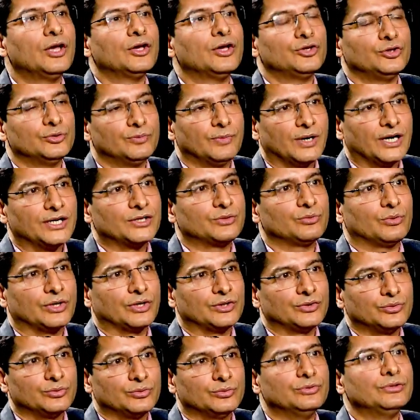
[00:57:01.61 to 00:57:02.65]
you might
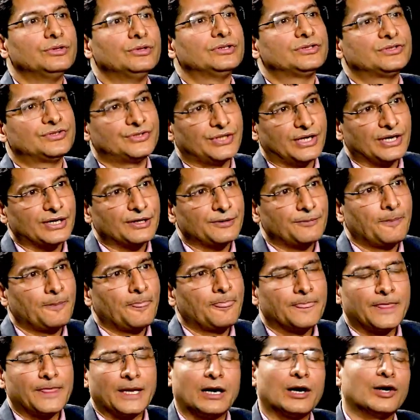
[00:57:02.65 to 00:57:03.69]
want to check.
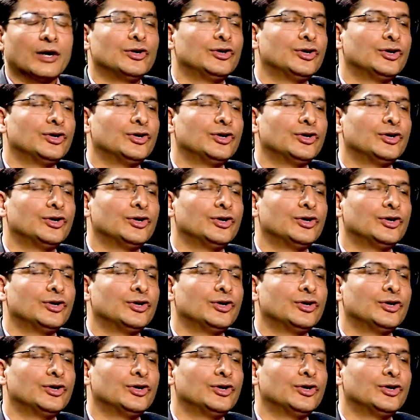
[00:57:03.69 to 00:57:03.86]
There are a